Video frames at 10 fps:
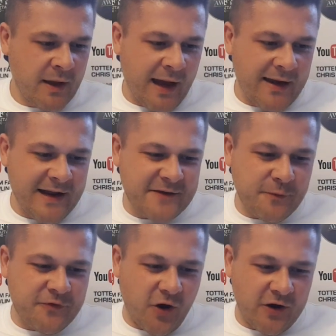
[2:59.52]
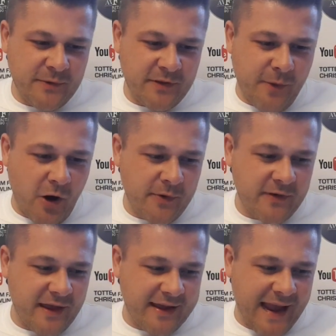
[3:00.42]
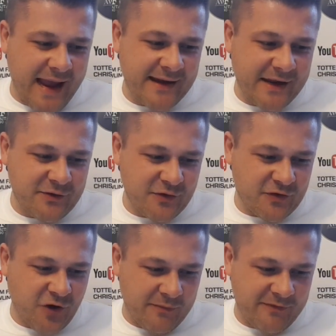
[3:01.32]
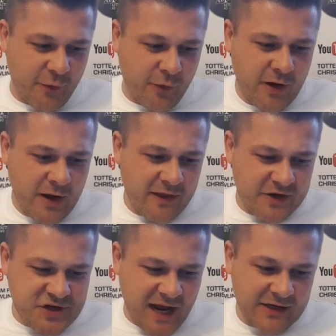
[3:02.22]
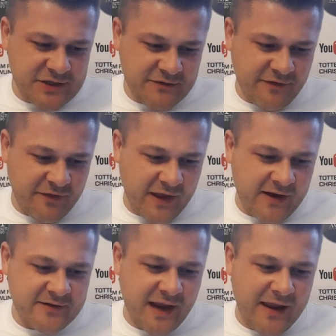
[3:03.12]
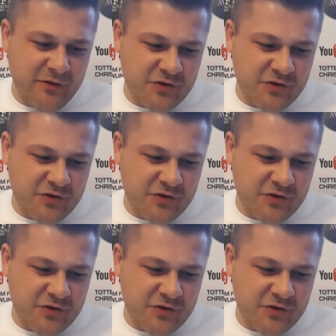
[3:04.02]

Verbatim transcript: At least with Tottenham at the moment, they're getting into the top 4. They're challenging for things in